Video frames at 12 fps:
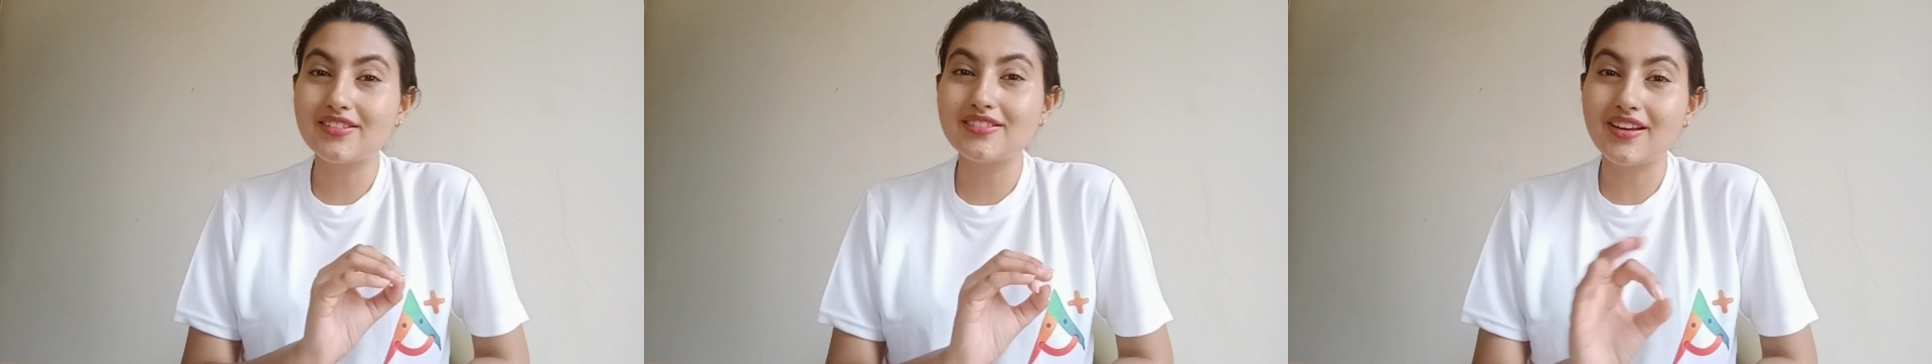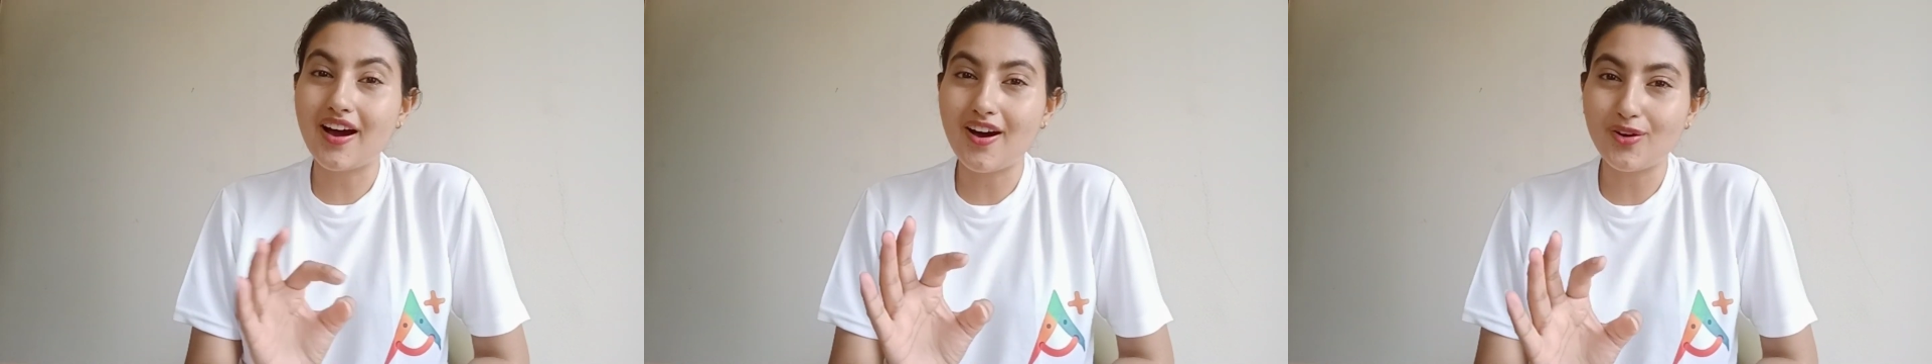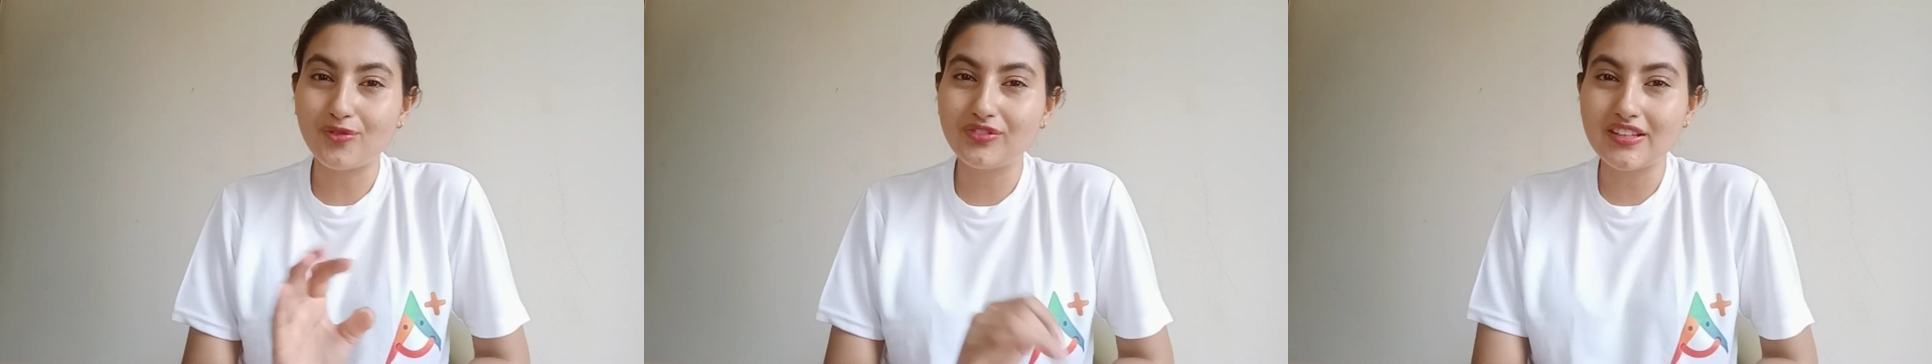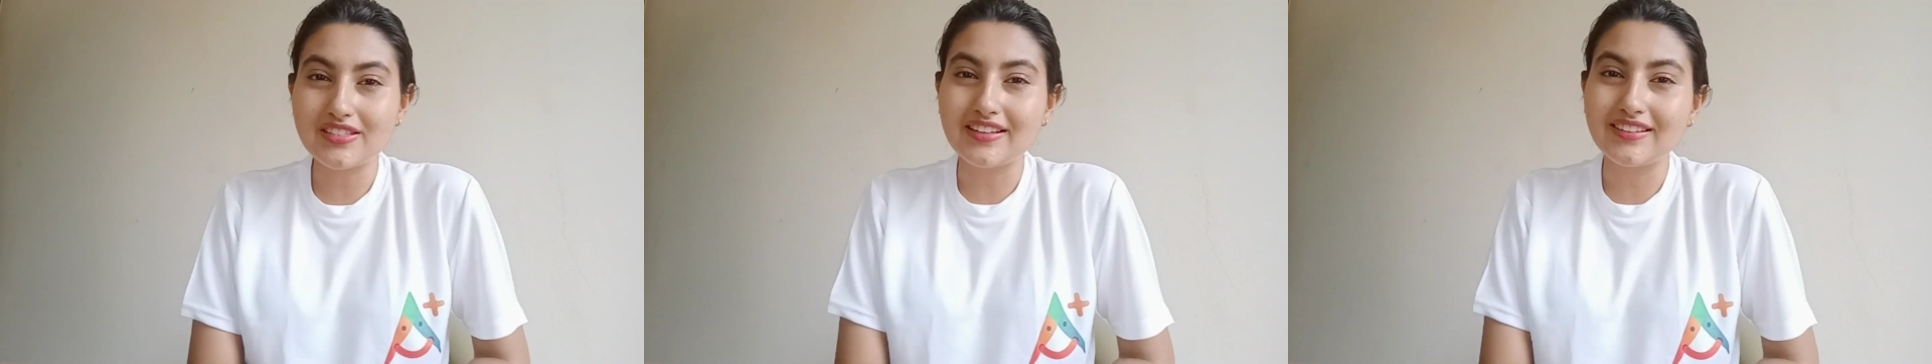star
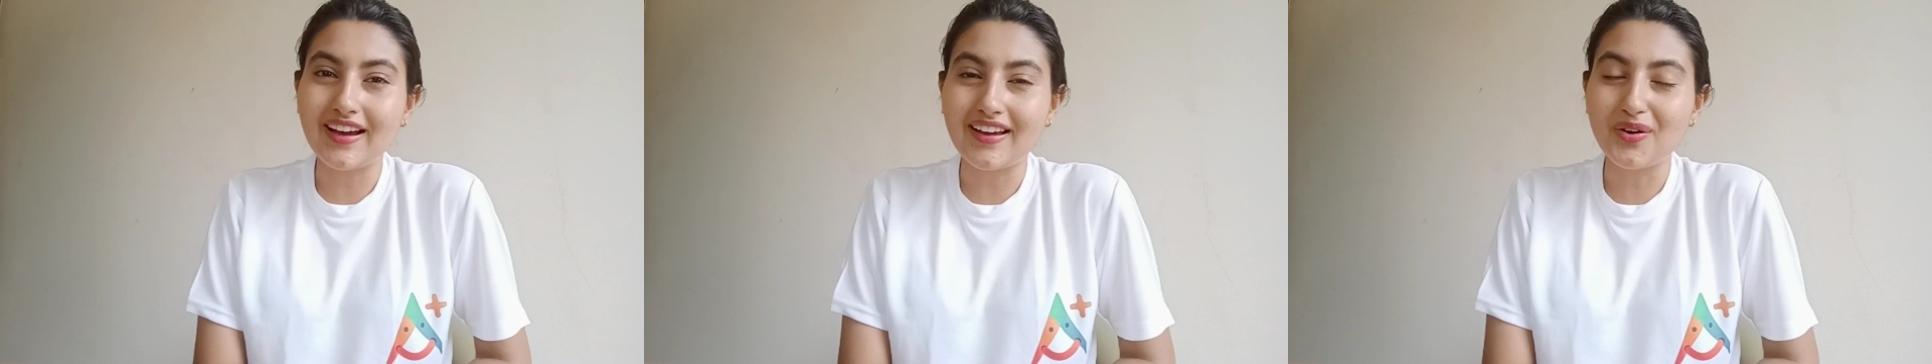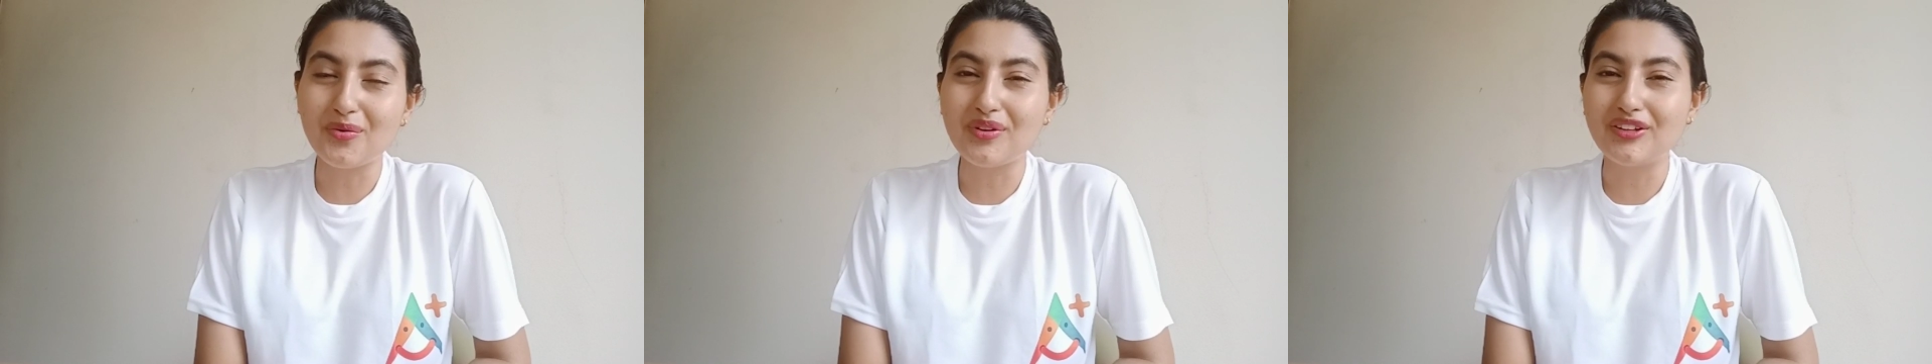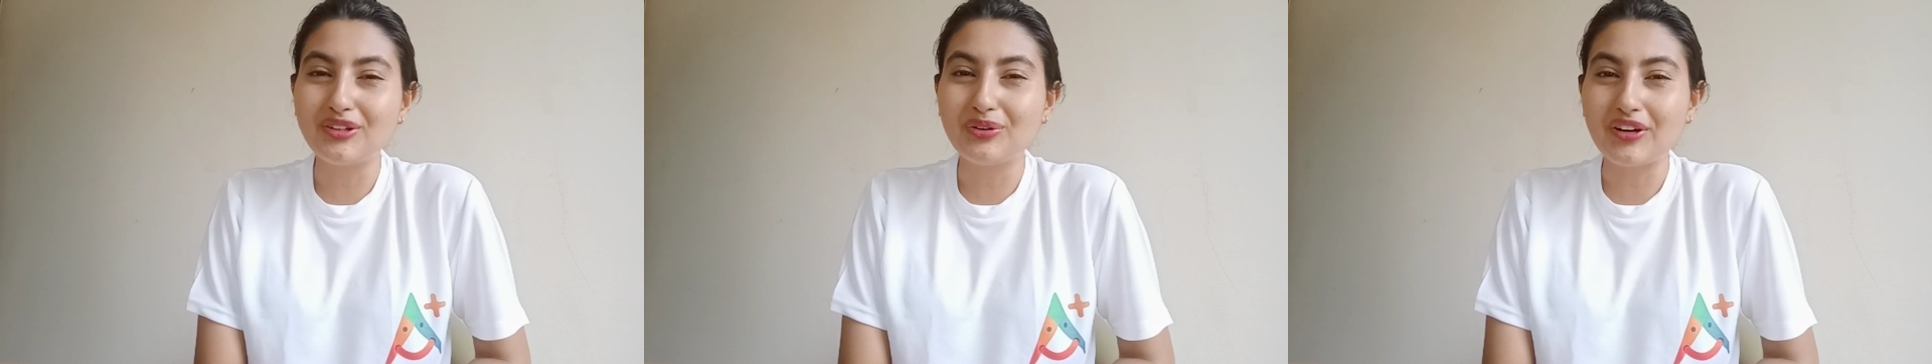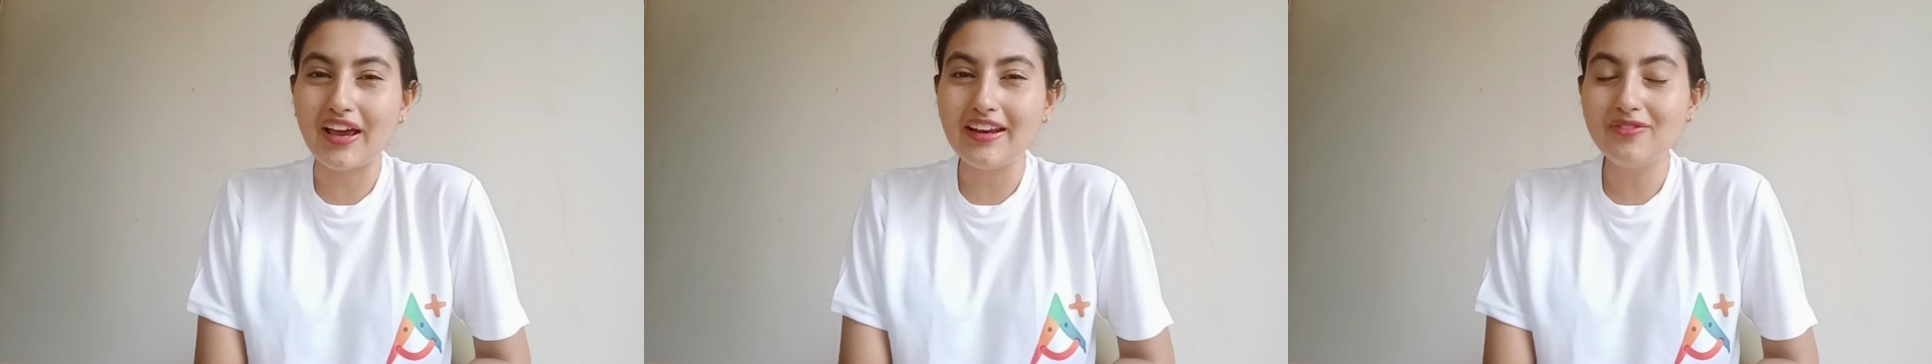of this entire
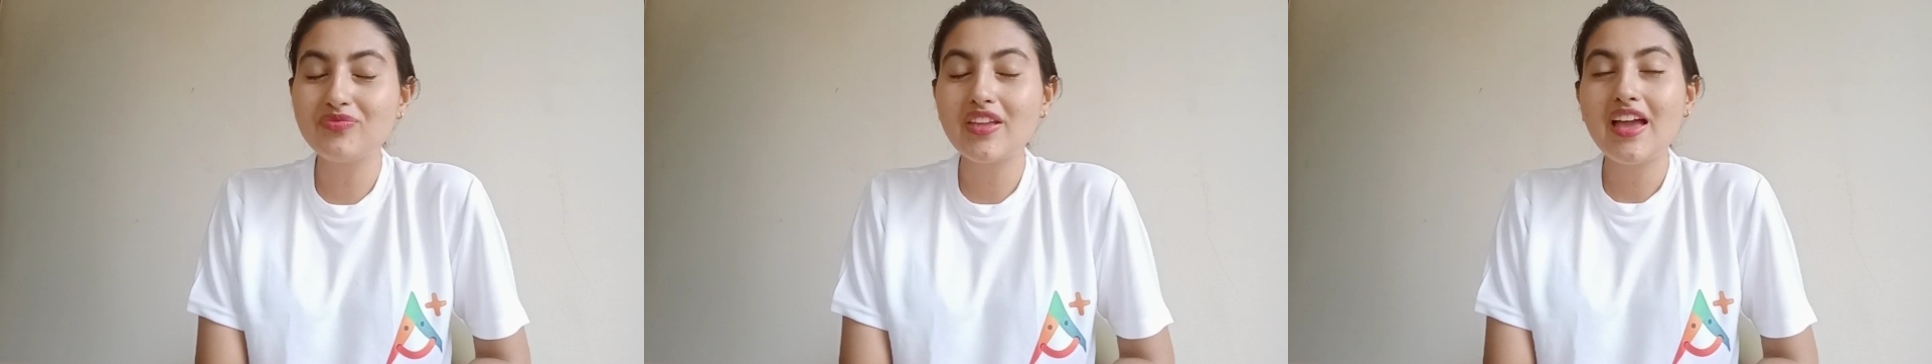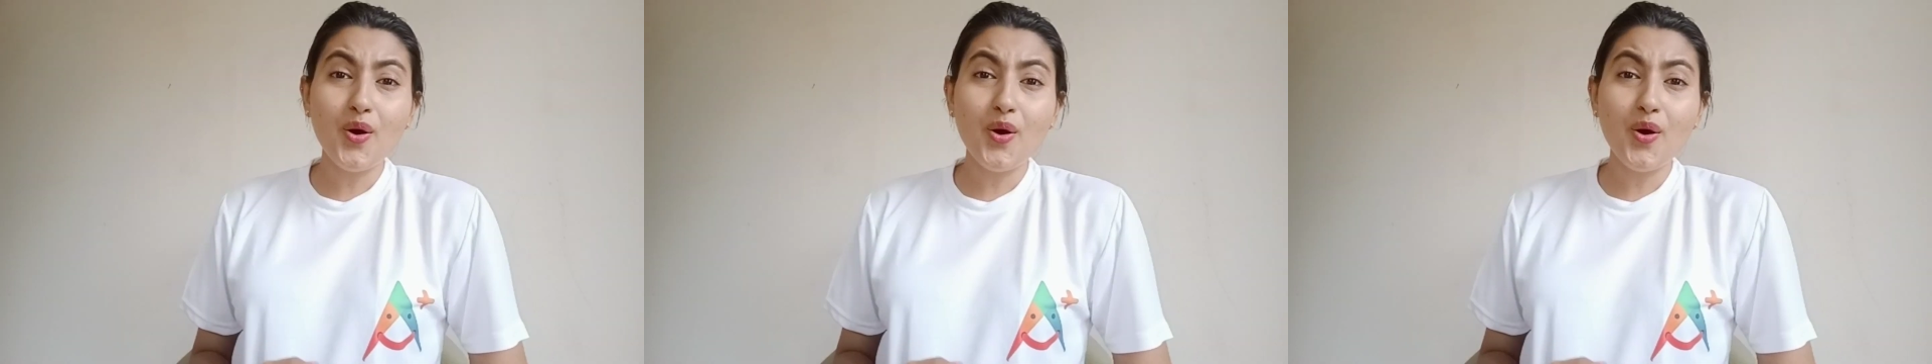video, right?